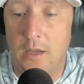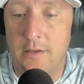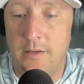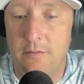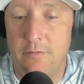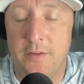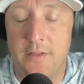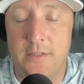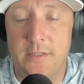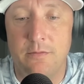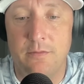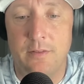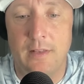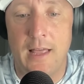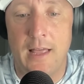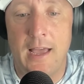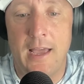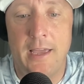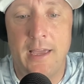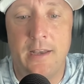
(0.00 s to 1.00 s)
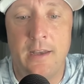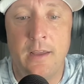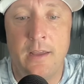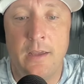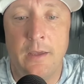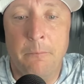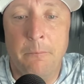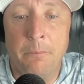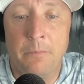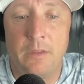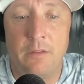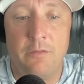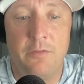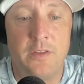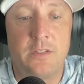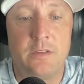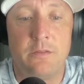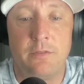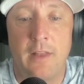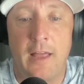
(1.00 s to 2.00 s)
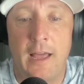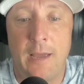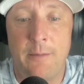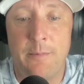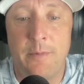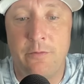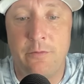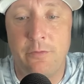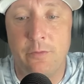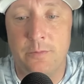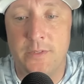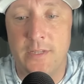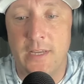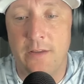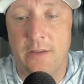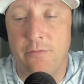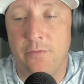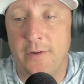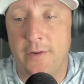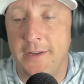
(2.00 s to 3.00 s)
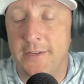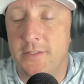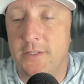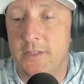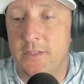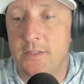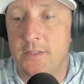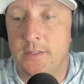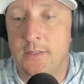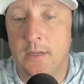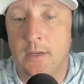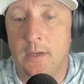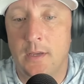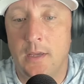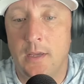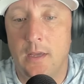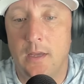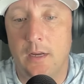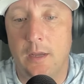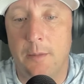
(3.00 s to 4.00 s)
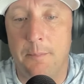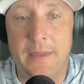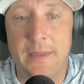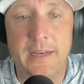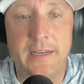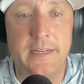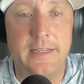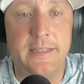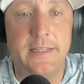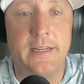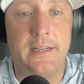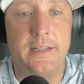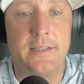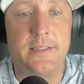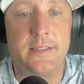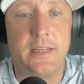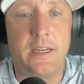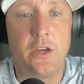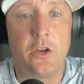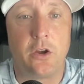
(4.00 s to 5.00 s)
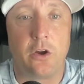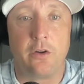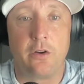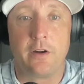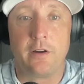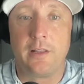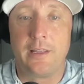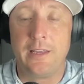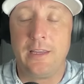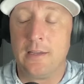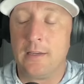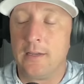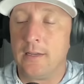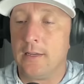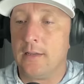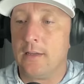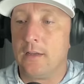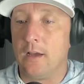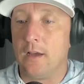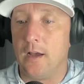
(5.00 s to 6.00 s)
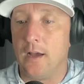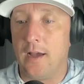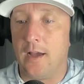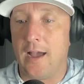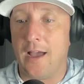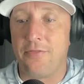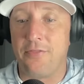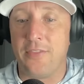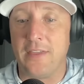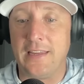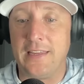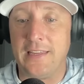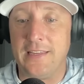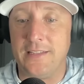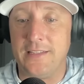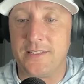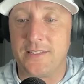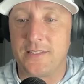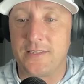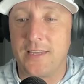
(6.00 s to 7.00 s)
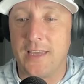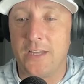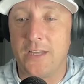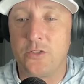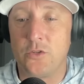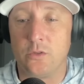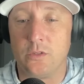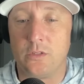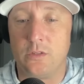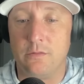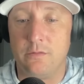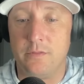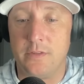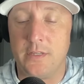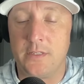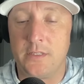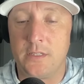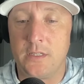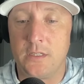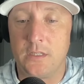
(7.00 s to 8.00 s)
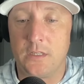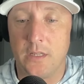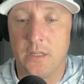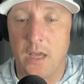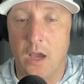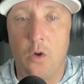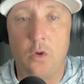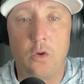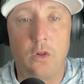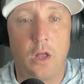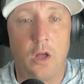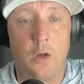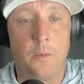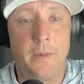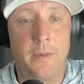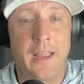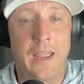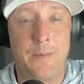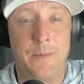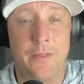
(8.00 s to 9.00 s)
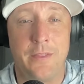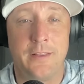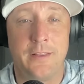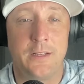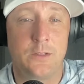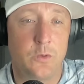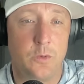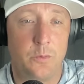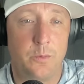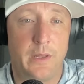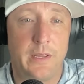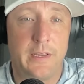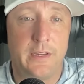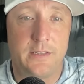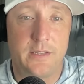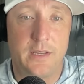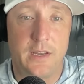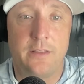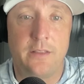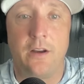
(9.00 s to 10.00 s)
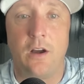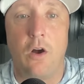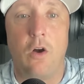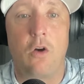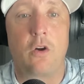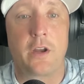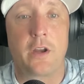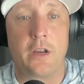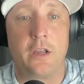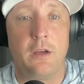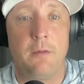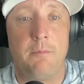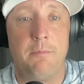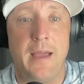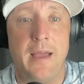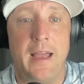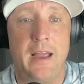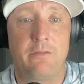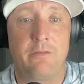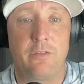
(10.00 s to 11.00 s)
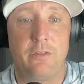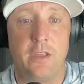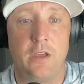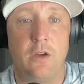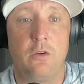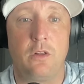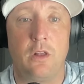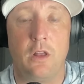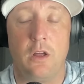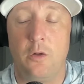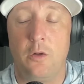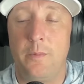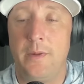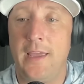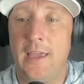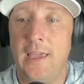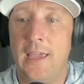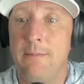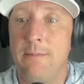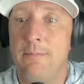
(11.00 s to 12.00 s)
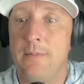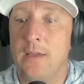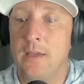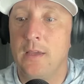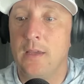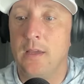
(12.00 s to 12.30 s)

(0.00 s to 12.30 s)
Defensive lineman from St. Francis, committed to Tennessee currently. I think he's scheduled to visit the Oklahoma game. I think that's what Blake said. They're all going to come back for the Oklahoma game.